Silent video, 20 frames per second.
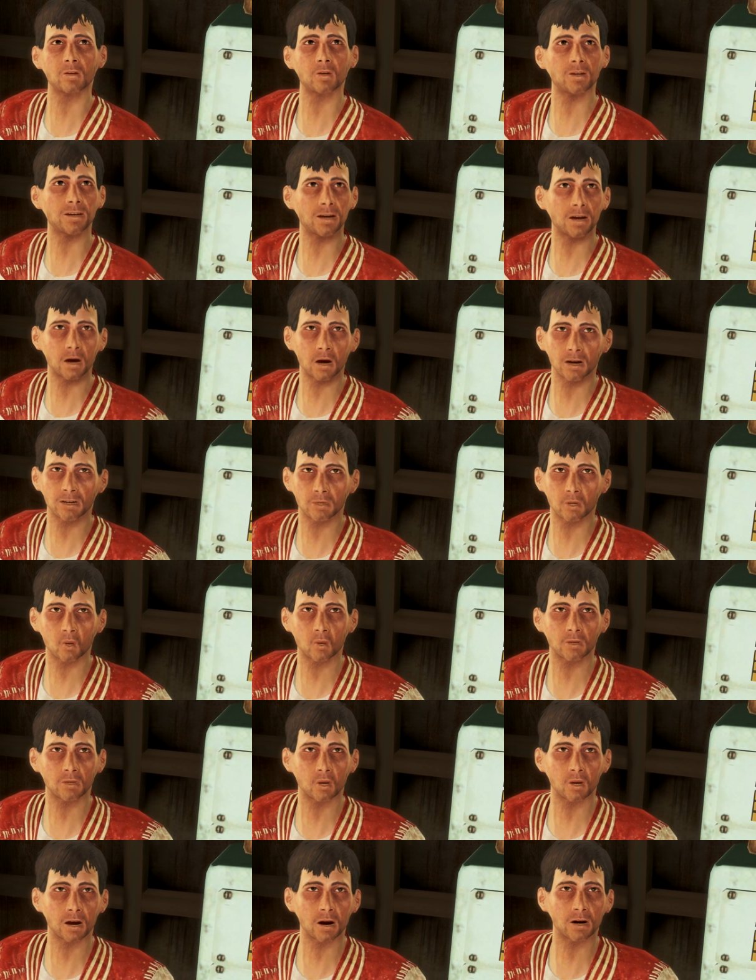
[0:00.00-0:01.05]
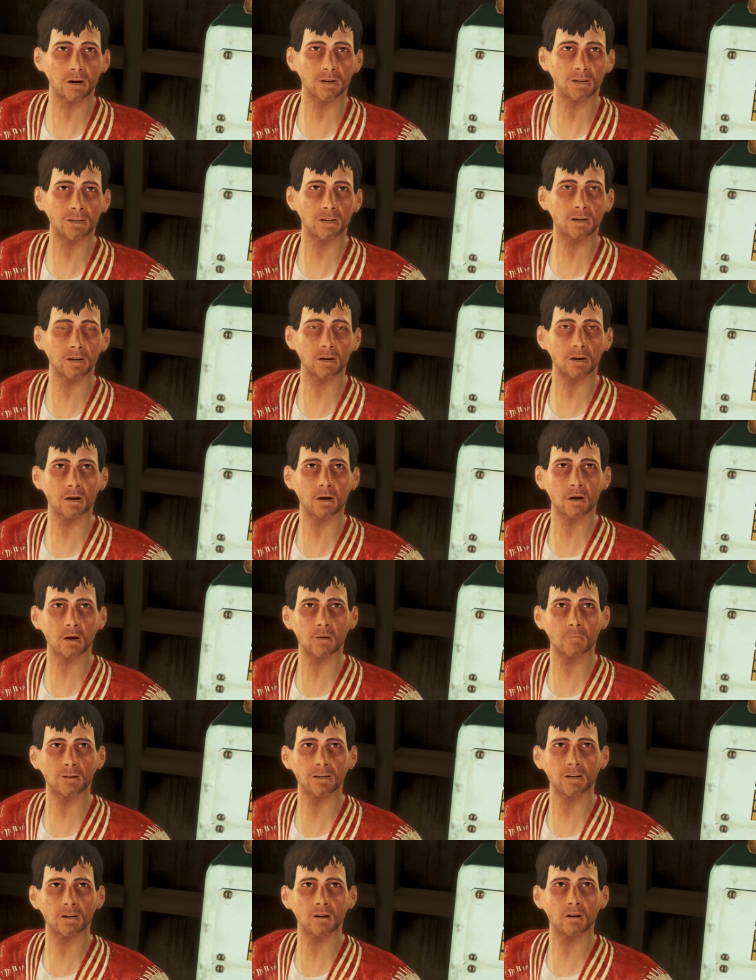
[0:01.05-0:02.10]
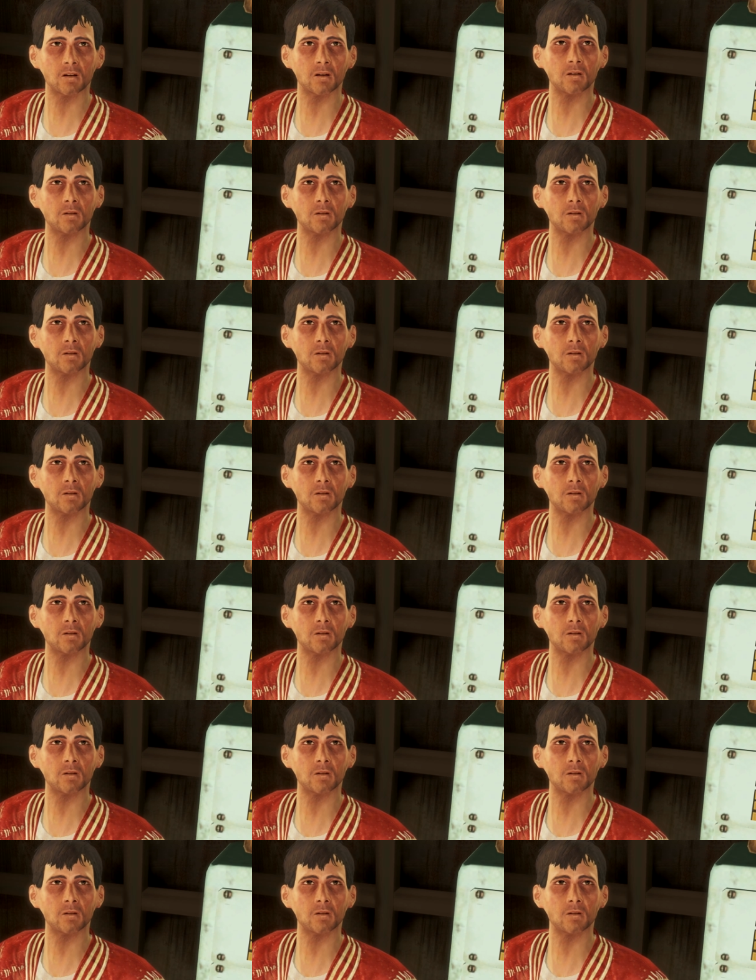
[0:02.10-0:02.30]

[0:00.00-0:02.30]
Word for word: Look, yeah, I don't, Kate I don't really, I mean,